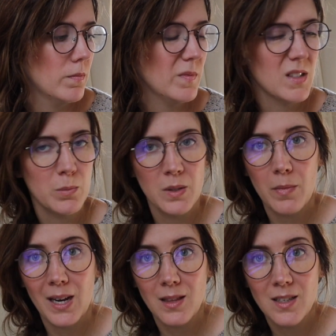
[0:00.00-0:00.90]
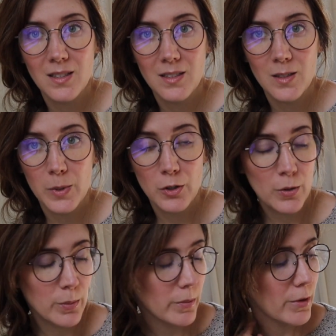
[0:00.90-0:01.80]
something mindless,
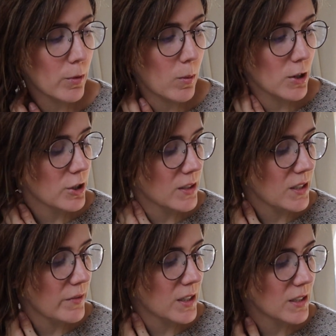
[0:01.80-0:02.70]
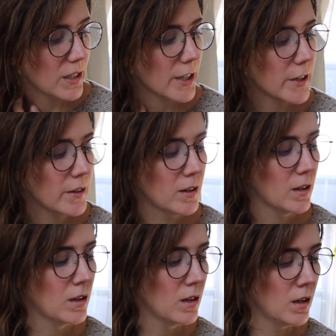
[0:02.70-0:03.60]
especially if we're watching TV together.
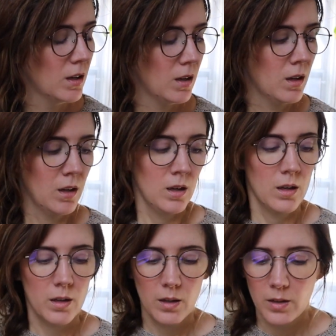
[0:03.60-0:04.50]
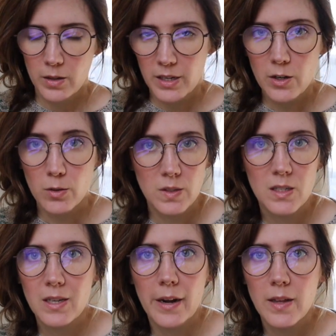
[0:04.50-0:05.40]
He knows
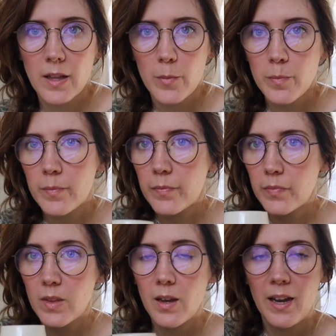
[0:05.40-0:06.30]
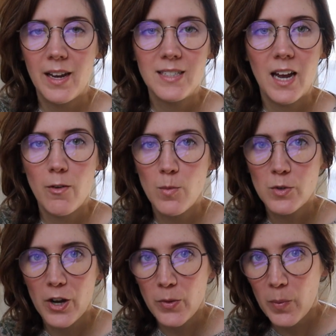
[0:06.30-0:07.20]
he's getting them. I had to have him
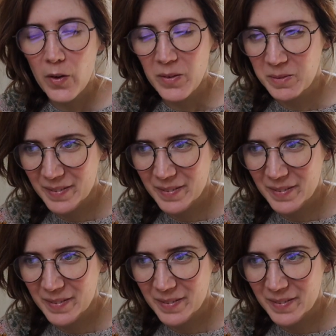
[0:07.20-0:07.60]
try them on.